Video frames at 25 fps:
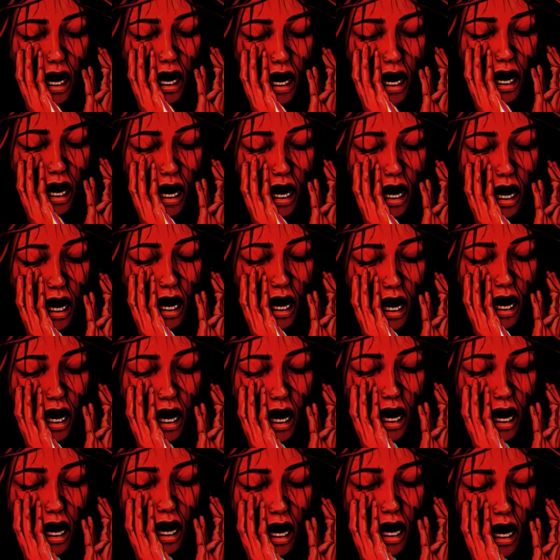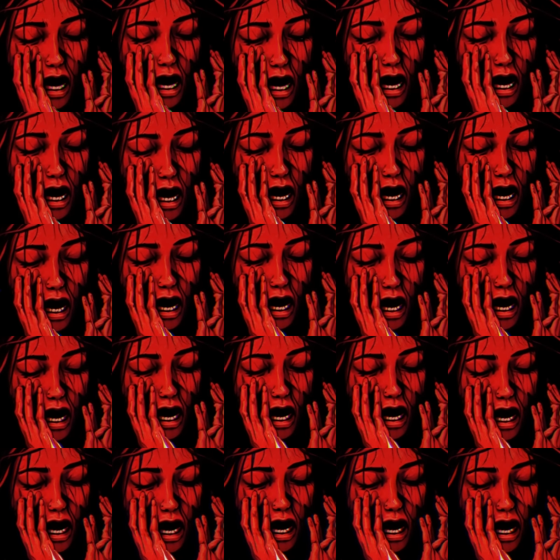Where did everyone go?
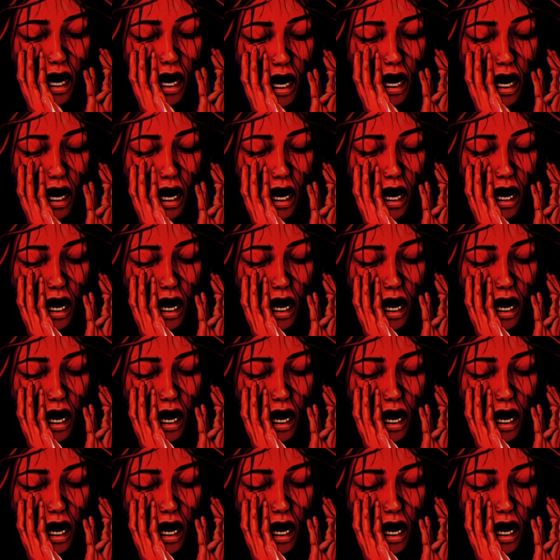she said.